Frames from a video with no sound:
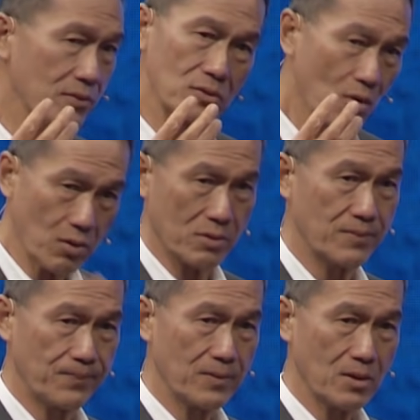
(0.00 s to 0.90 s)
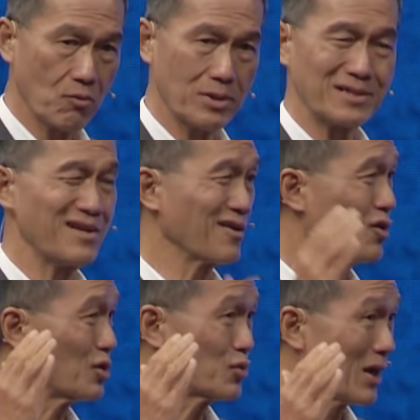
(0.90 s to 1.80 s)
know whether they'll
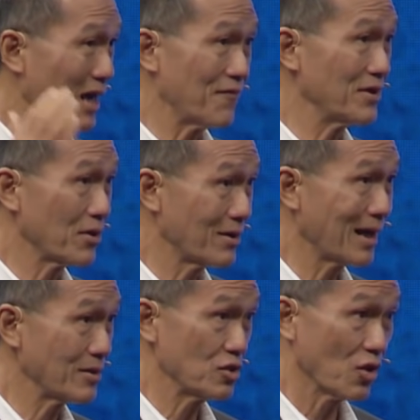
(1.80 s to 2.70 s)
go to heaven or not.